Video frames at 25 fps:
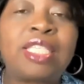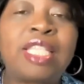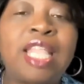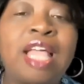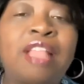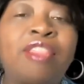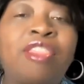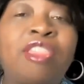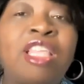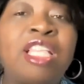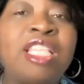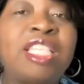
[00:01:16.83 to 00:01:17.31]

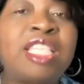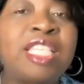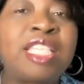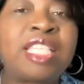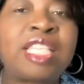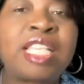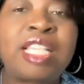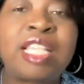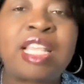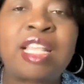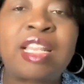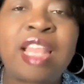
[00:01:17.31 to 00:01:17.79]
Now, this is
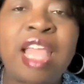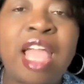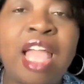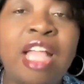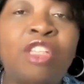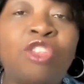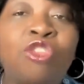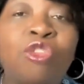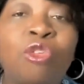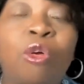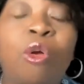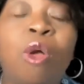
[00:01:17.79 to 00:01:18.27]
in the
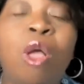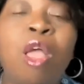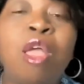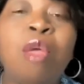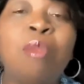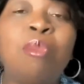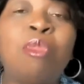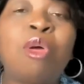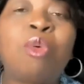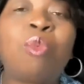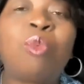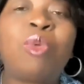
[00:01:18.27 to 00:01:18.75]
natural,
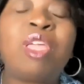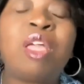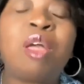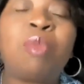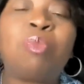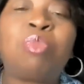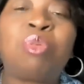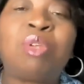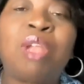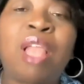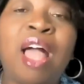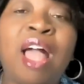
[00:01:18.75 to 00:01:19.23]
but we
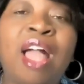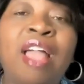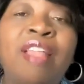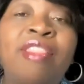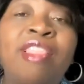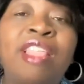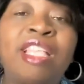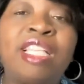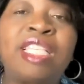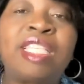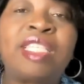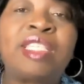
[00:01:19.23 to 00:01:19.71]
apply
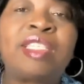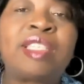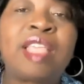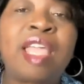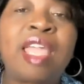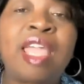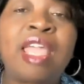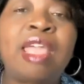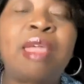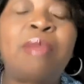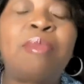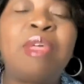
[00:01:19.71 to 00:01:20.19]
this
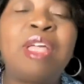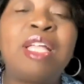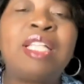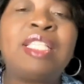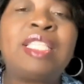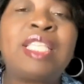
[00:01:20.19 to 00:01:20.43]
same